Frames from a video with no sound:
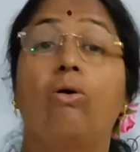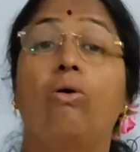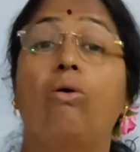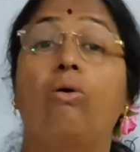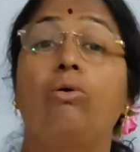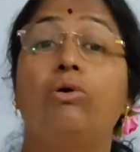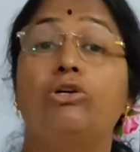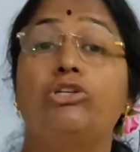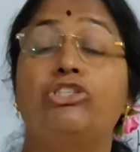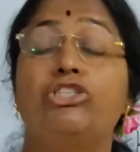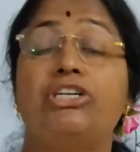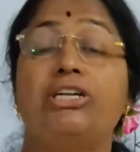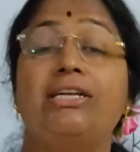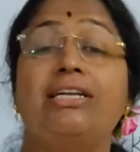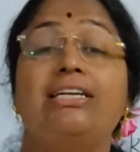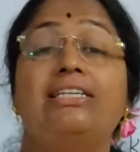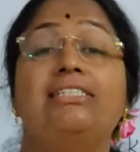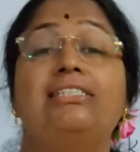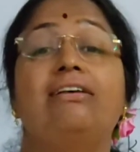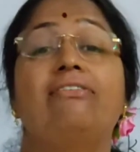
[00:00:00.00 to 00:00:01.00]
Ocean
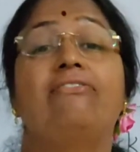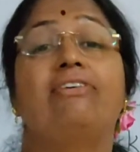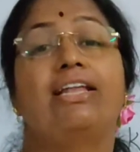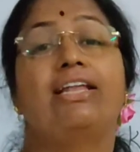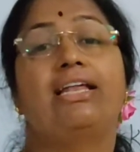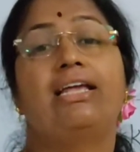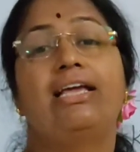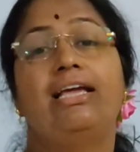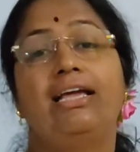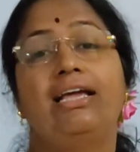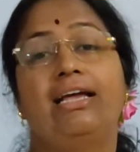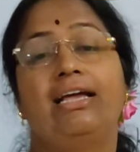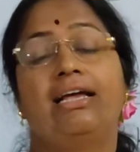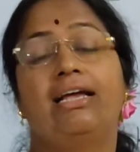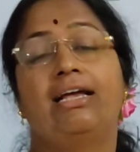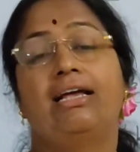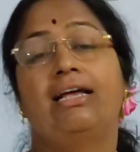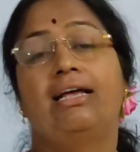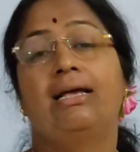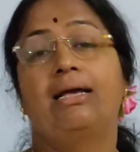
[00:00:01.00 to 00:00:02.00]
is a very
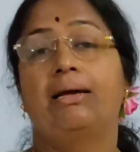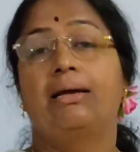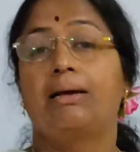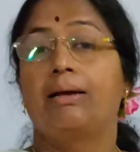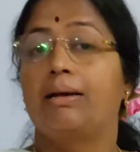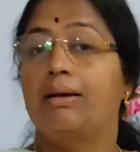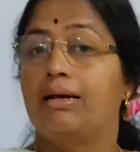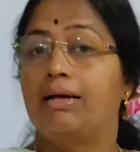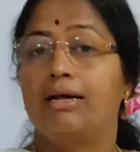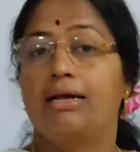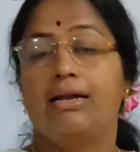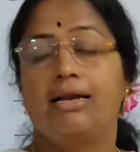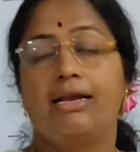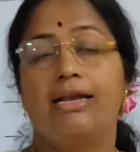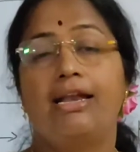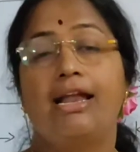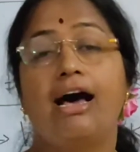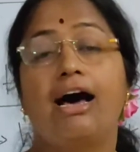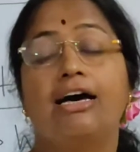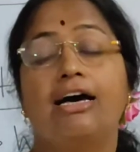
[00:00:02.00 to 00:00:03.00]

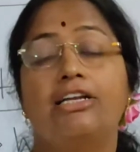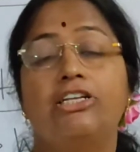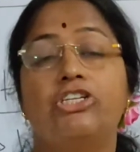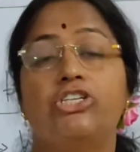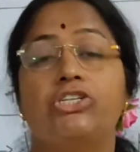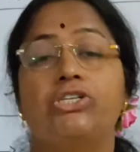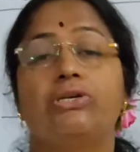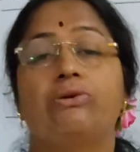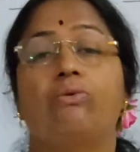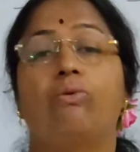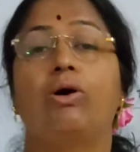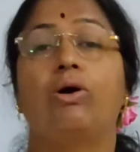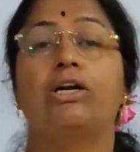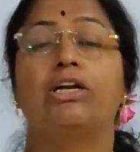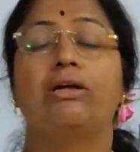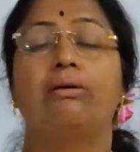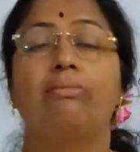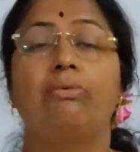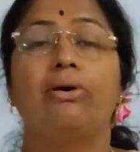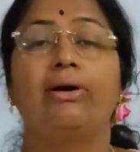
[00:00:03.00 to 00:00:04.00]
large
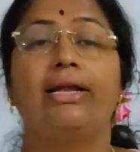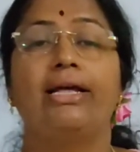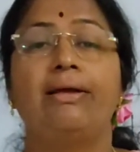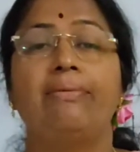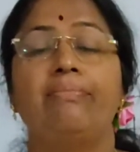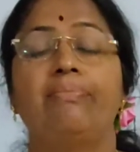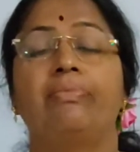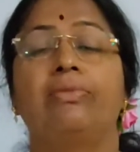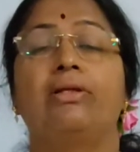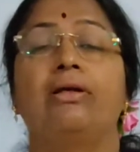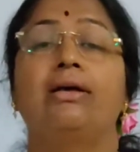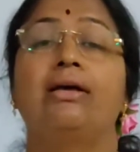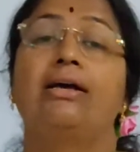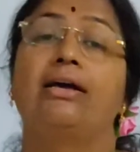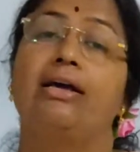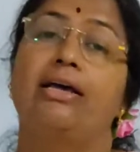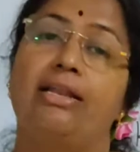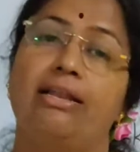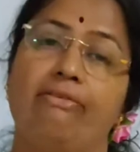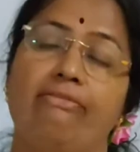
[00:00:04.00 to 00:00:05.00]
water body.
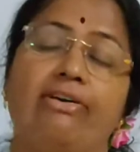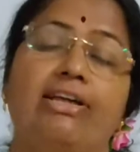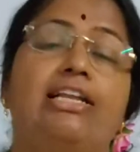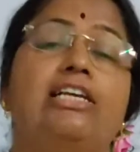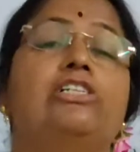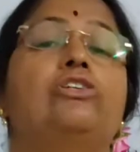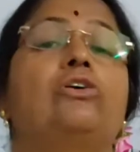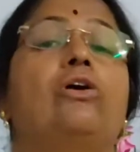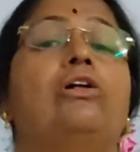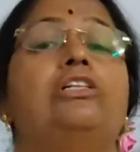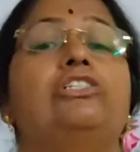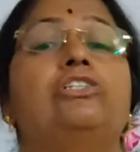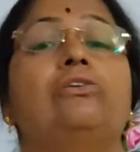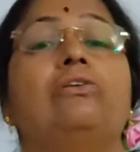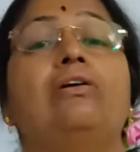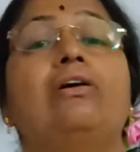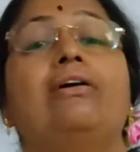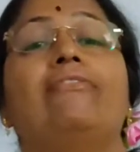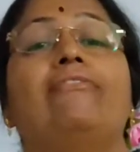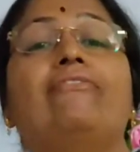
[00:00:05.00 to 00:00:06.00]
River is also
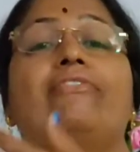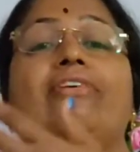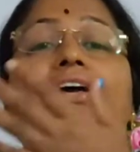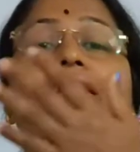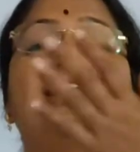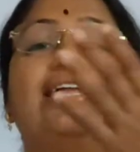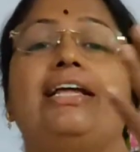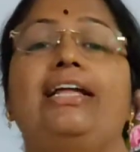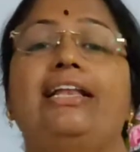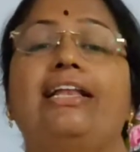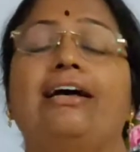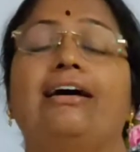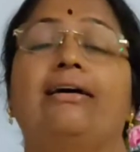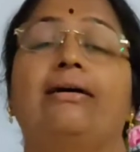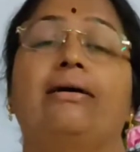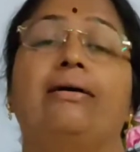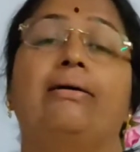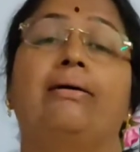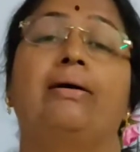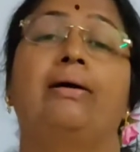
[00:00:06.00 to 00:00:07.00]
a very
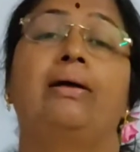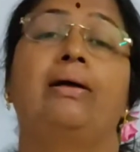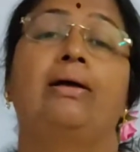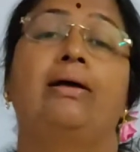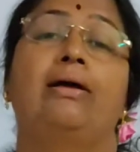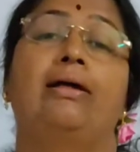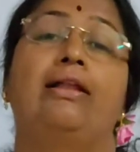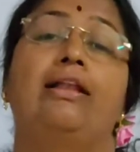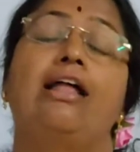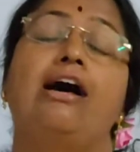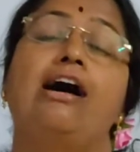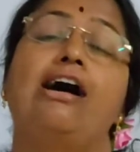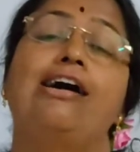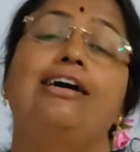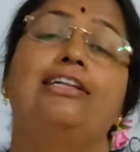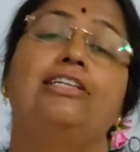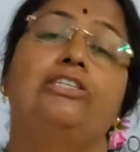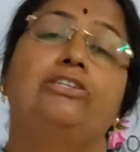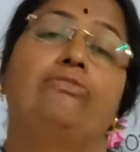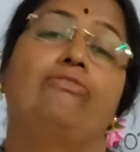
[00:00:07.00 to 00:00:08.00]

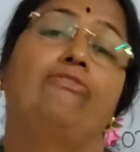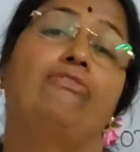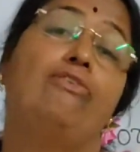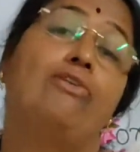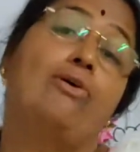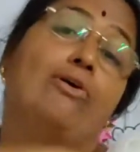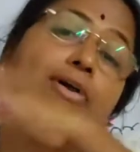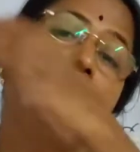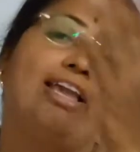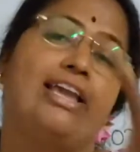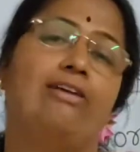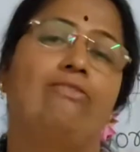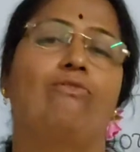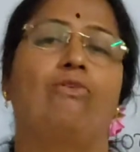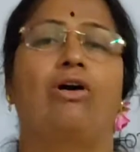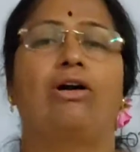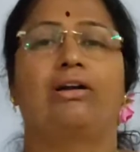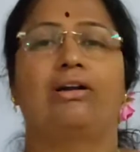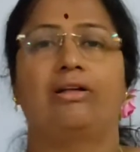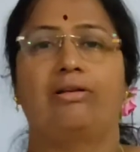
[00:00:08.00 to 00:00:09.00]
large flowing
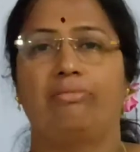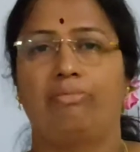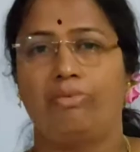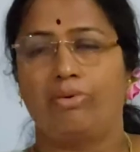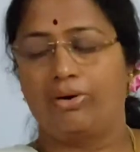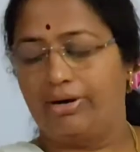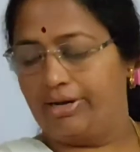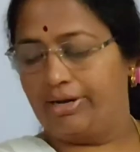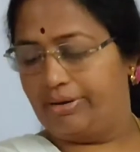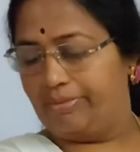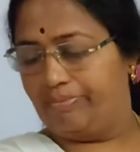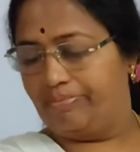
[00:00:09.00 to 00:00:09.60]
water body.